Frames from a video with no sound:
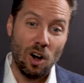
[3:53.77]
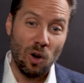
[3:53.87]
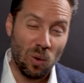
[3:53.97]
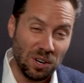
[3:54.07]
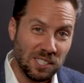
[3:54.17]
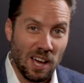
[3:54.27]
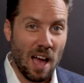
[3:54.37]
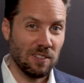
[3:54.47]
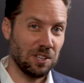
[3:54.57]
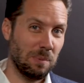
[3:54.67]
We're going to
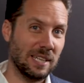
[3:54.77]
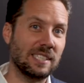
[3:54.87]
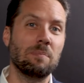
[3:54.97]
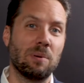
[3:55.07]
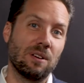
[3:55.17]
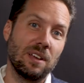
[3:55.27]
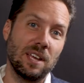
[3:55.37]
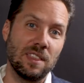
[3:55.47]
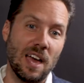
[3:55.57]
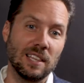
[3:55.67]
dive a little bit deeper
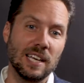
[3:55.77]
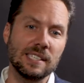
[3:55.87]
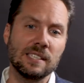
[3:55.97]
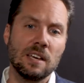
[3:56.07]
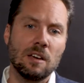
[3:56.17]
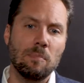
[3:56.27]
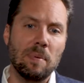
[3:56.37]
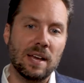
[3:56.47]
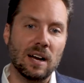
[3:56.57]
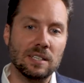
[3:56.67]
into that list
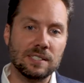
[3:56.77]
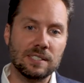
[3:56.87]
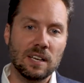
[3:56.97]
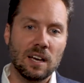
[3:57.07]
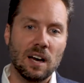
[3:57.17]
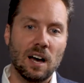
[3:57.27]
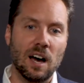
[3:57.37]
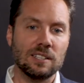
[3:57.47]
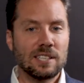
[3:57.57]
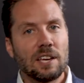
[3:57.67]
because
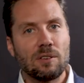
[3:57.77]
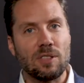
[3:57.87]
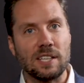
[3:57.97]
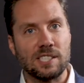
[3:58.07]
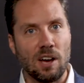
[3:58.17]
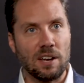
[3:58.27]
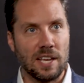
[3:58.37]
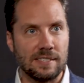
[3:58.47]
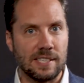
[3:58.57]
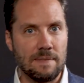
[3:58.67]
I'll tell you that it's not
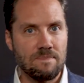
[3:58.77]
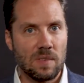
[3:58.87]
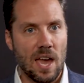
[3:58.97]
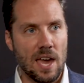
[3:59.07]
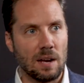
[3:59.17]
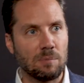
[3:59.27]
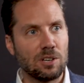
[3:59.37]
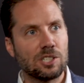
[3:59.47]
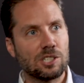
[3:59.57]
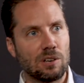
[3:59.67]
easy. And I'm going
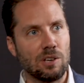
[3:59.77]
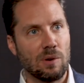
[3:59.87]
to show you